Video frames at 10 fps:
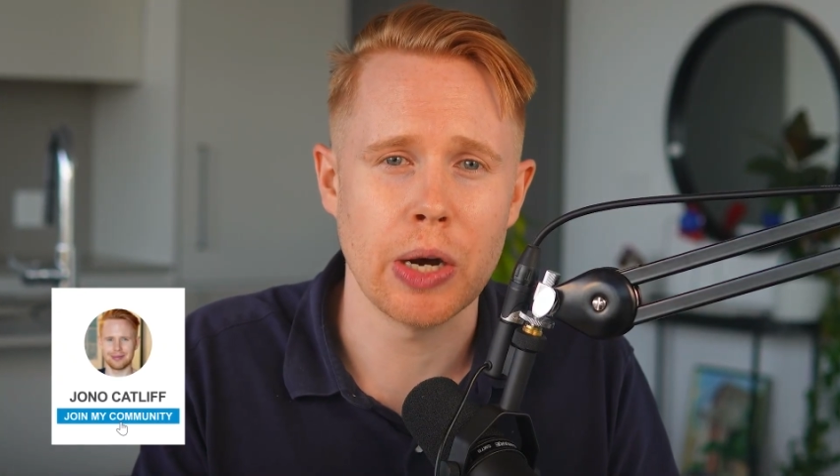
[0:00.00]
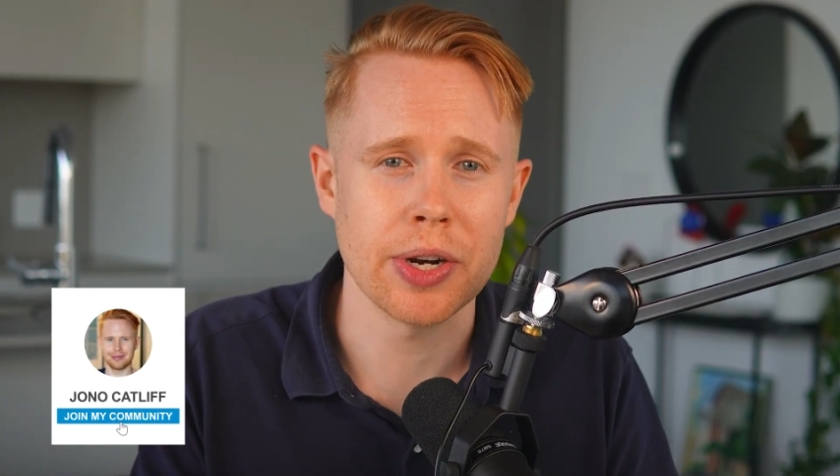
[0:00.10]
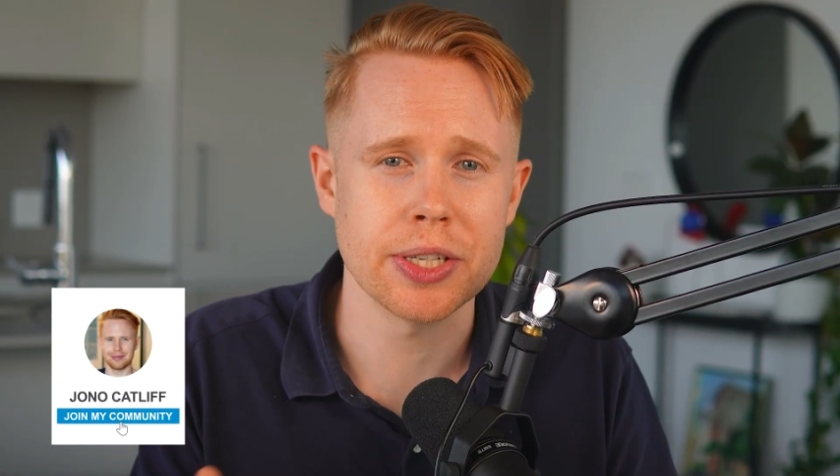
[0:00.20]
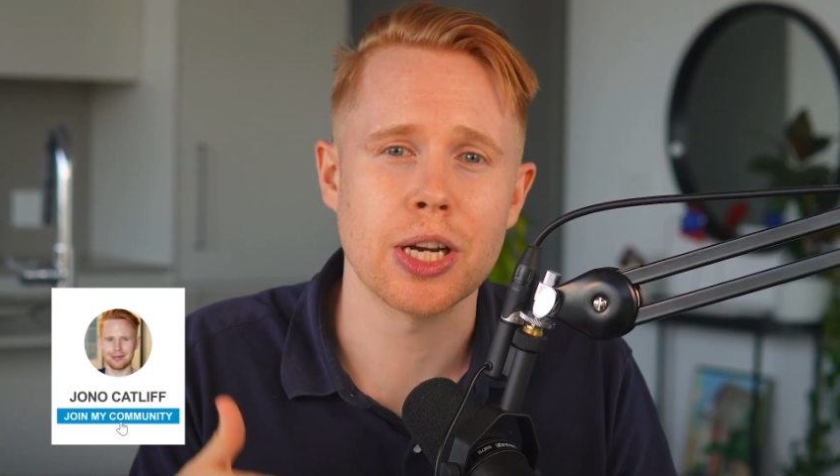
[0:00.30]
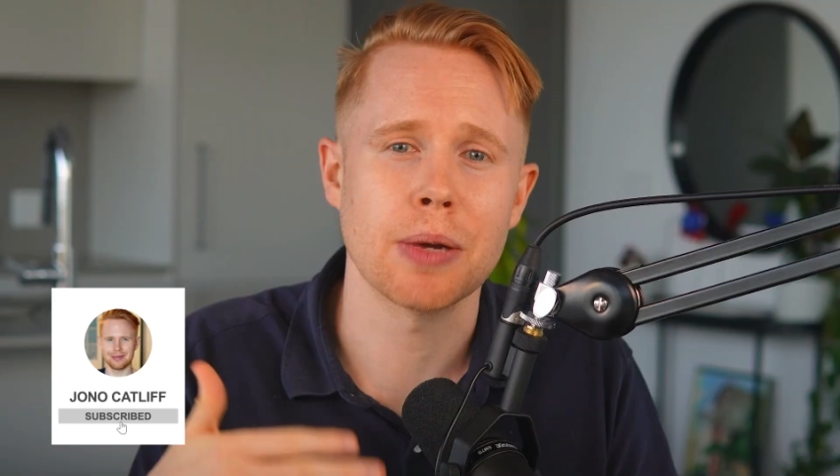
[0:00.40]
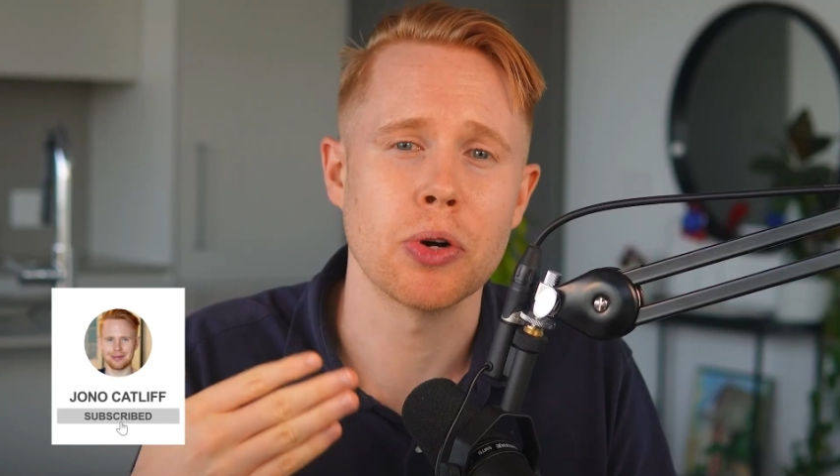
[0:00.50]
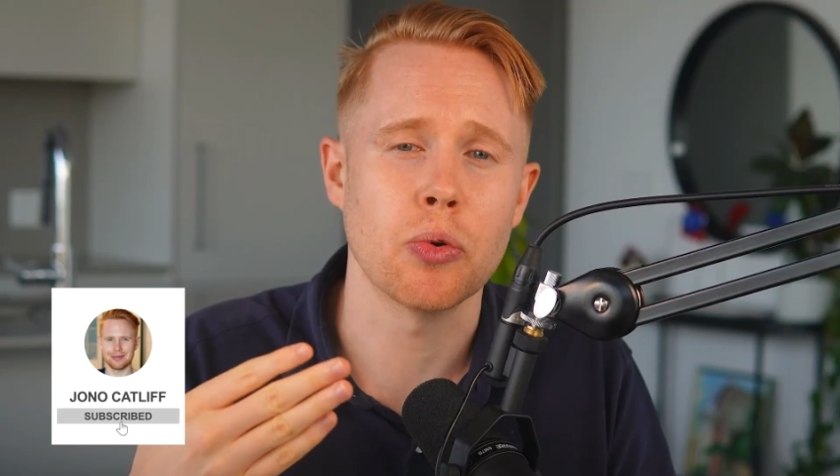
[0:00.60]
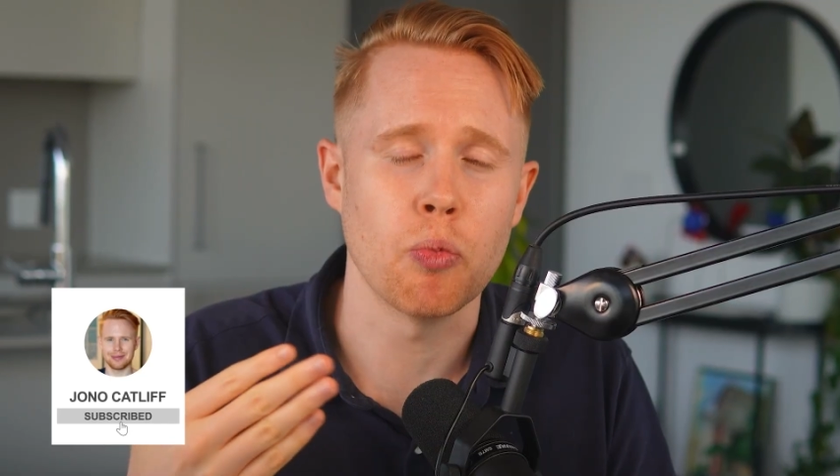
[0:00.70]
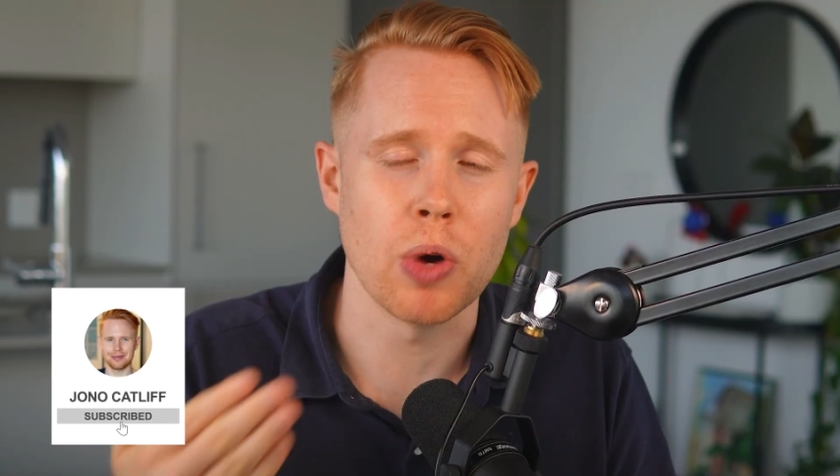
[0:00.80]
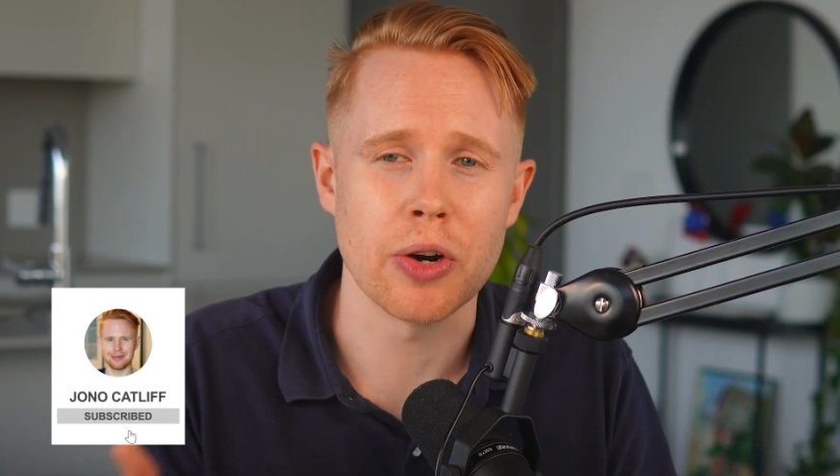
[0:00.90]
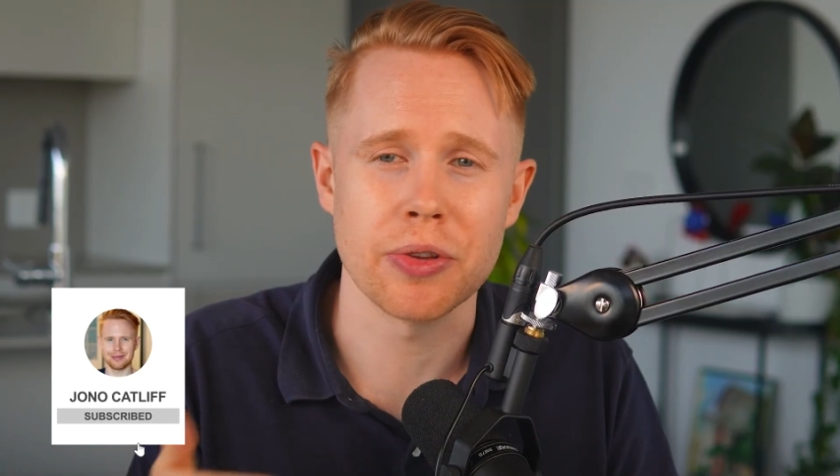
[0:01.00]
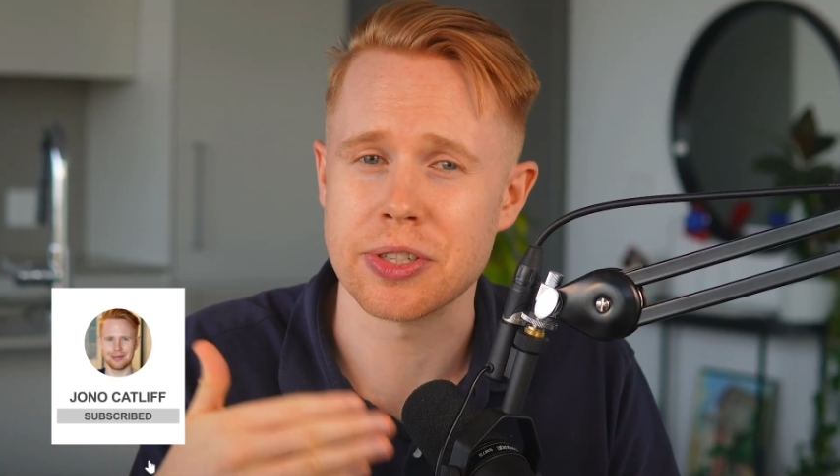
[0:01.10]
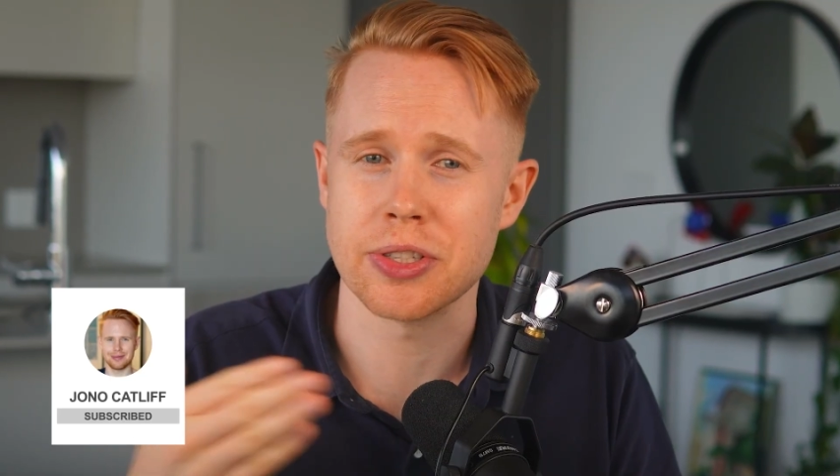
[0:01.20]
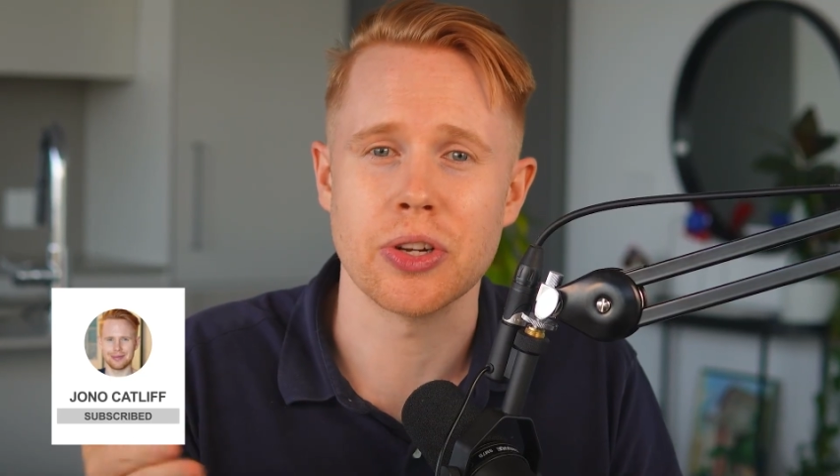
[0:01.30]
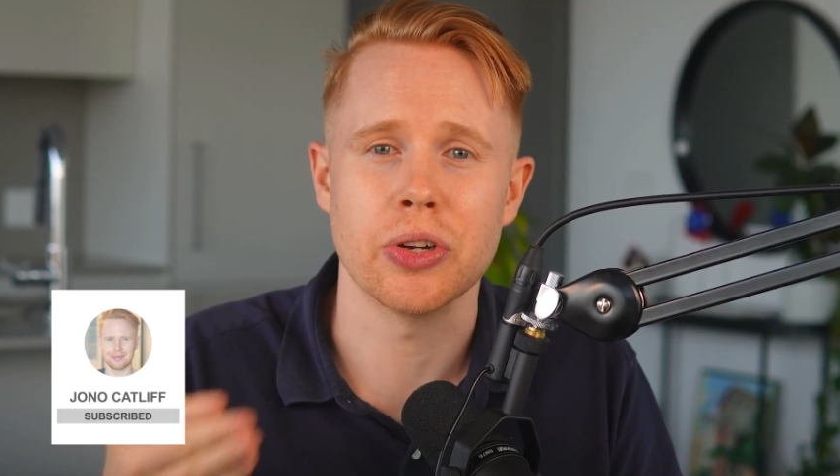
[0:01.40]
I want to talk about where
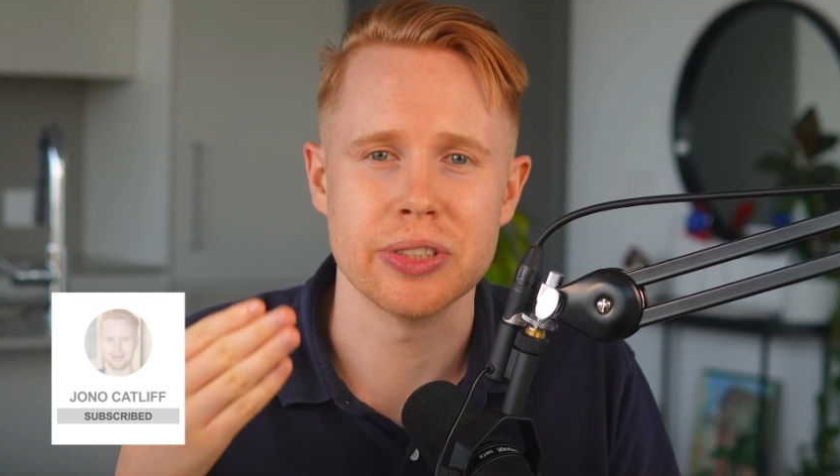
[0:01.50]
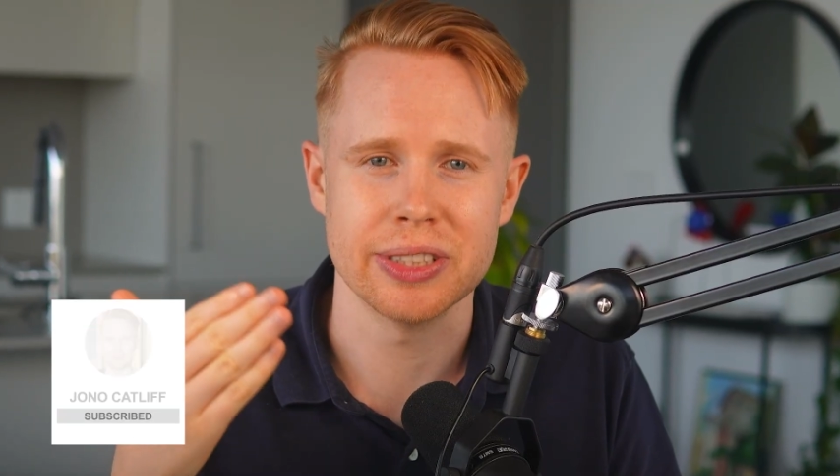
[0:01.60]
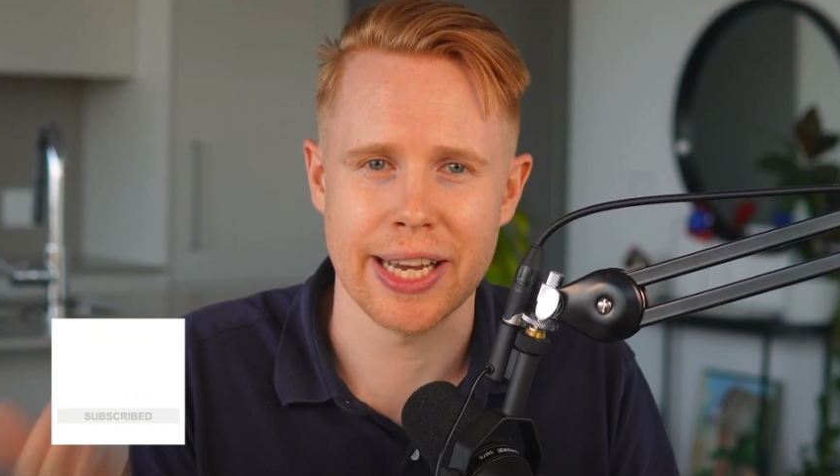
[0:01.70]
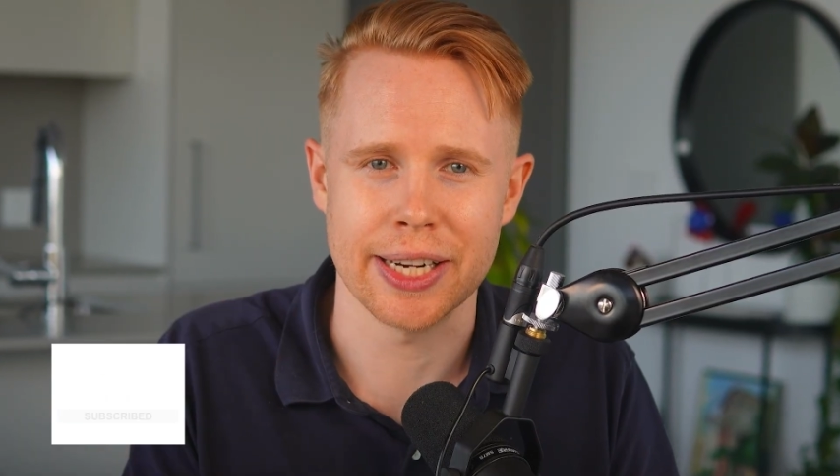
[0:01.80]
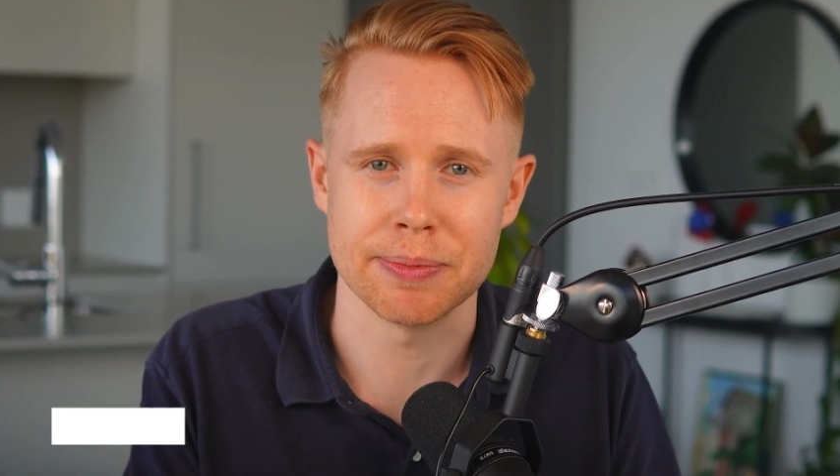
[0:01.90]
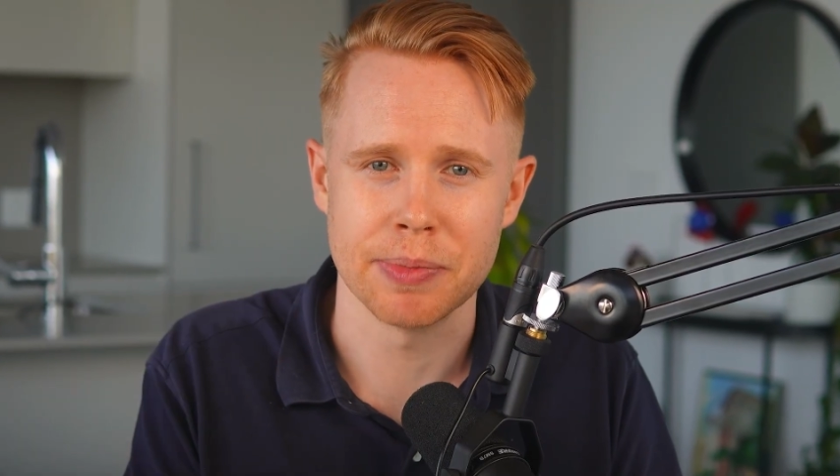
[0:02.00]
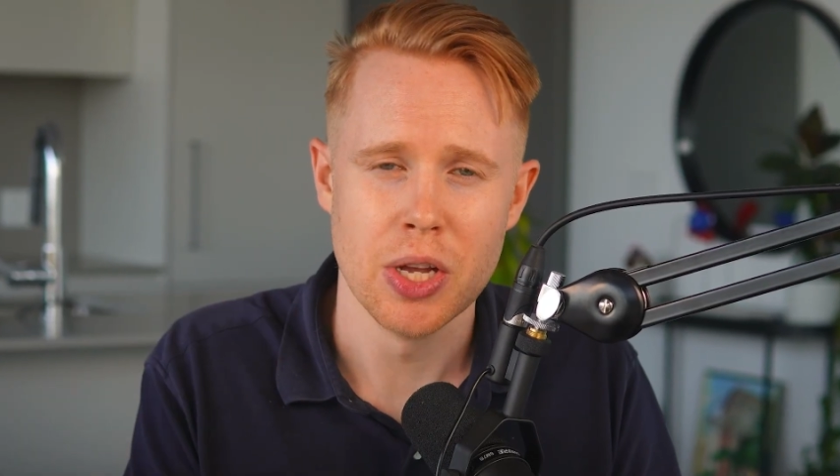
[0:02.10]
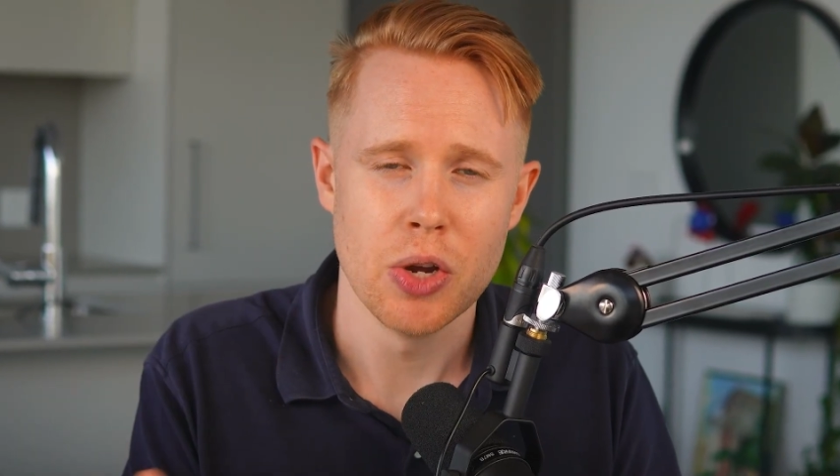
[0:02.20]
this is all heading.